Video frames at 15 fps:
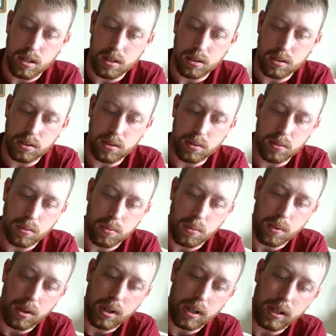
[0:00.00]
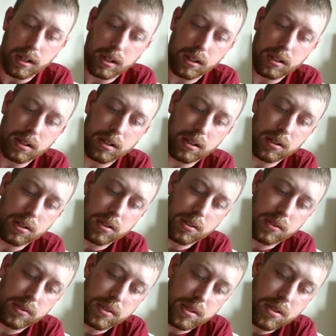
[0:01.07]
I don't know why. I don't know.
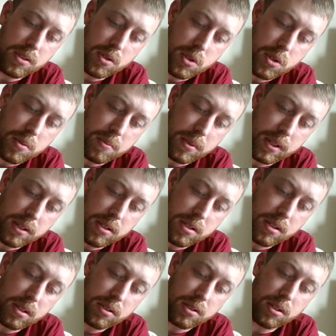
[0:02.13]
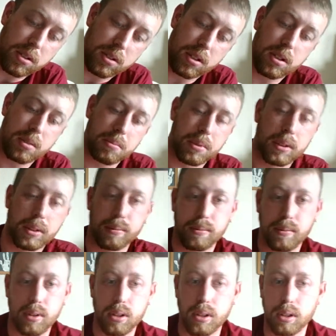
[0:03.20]
It's because the spring's a little too long,
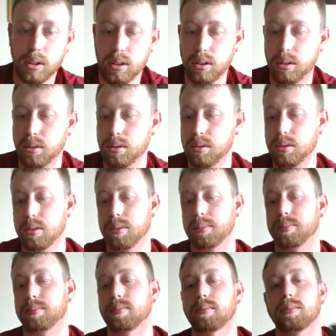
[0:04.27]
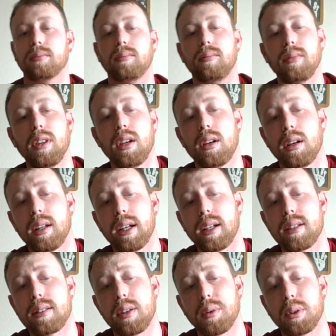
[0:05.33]
but there it goes. Like
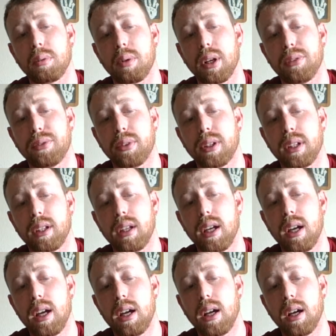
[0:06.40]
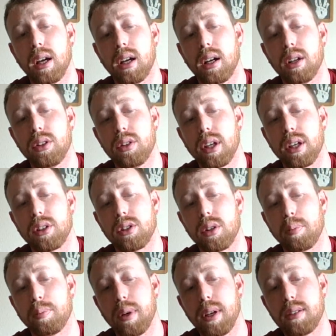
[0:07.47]
I said with the rifling, you got
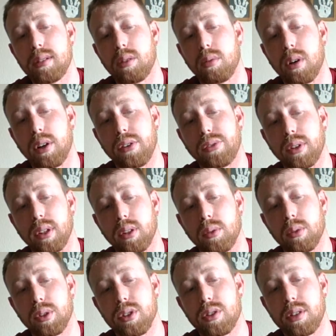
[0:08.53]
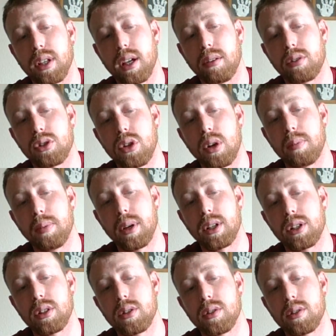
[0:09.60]
your basic rifling, which is going to have sharp
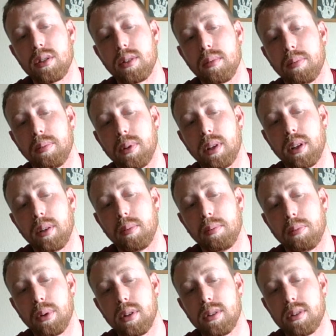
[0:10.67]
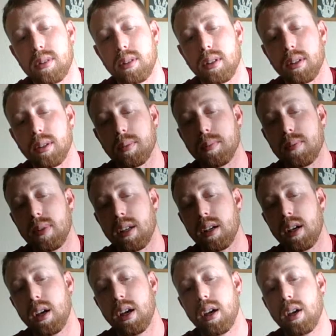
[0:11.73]
edges, but Bersa,
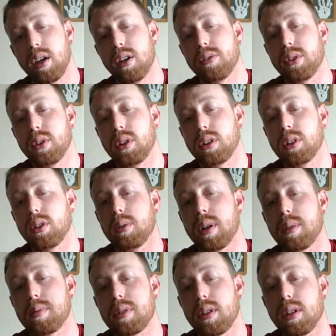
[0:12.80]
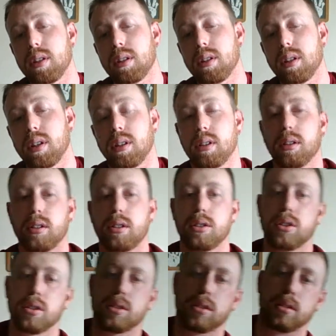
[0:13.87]
if you look on their website, all right, and you
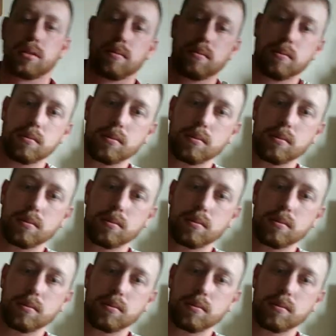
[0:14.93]
just,